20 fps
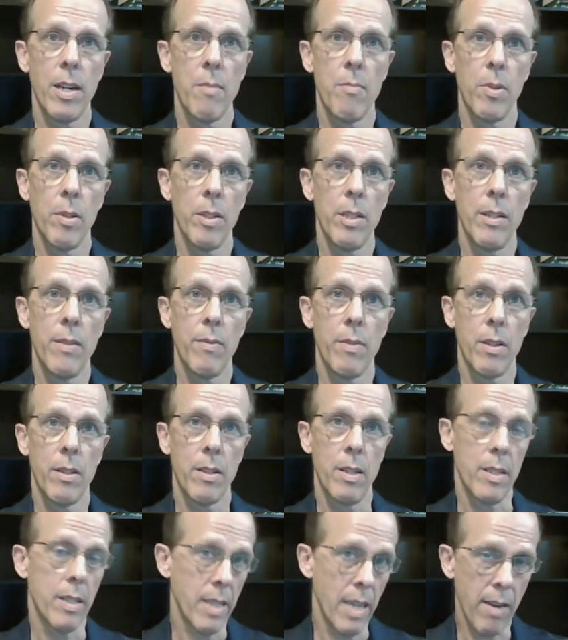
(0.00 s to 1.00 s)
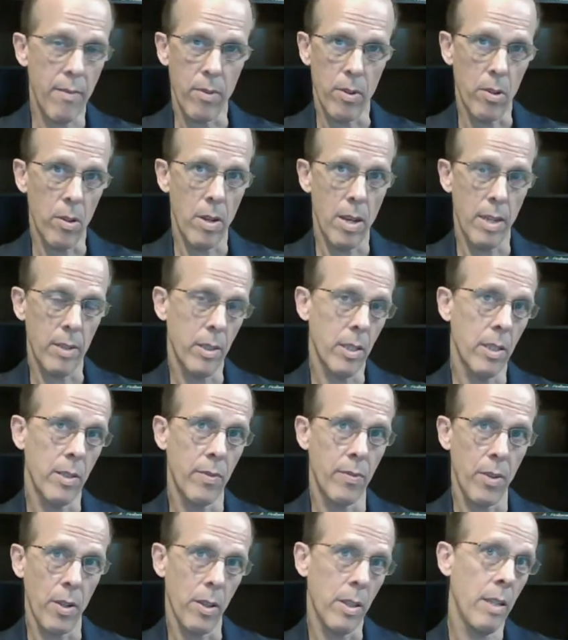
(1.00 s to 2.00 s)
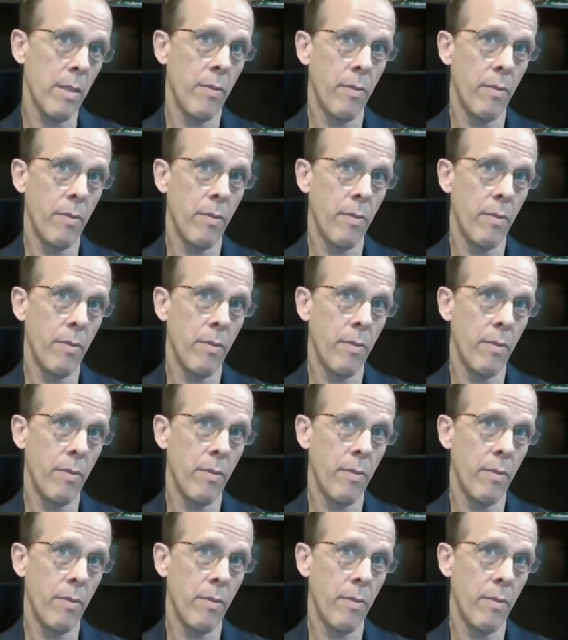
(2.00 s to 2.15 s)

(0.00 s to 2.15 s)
I believe that the devil has his filthy